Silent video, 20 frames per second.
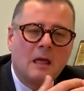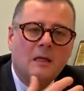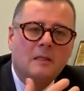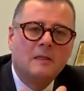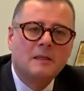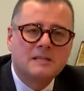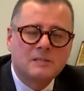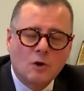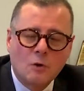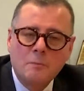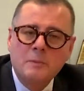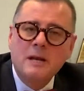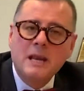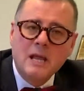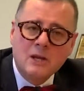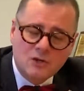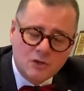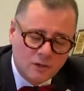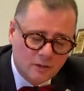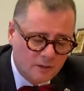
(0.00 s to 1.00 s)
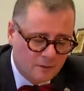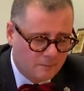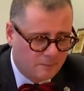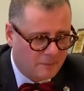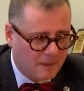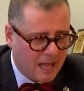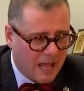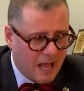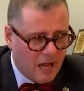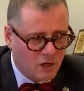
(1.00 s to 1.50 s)
This combination,
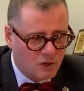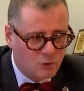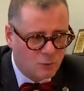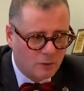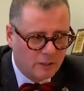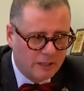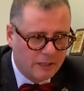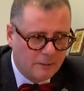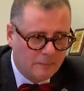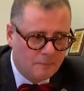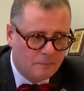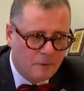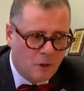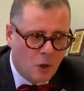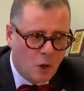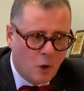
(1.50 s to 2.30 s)
actually,